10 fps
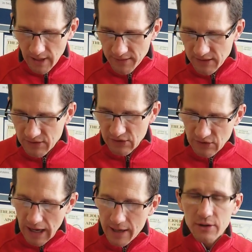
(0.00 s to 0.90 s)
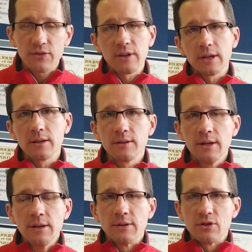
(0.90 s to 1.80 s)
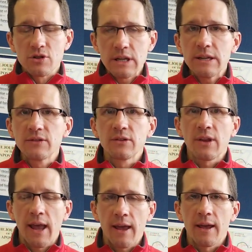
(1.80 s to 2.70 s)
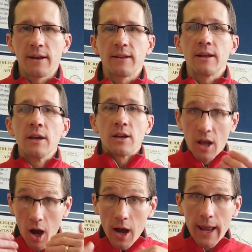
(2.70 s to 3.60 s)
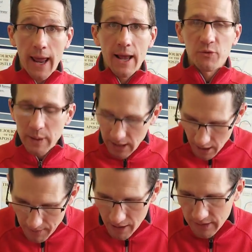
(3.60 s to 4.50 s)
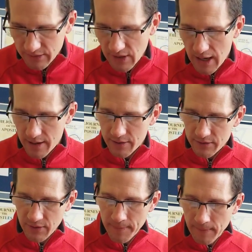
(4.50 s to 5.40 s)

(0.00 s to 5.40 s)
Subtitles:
These desires that Jesus had, that God has, become our desires.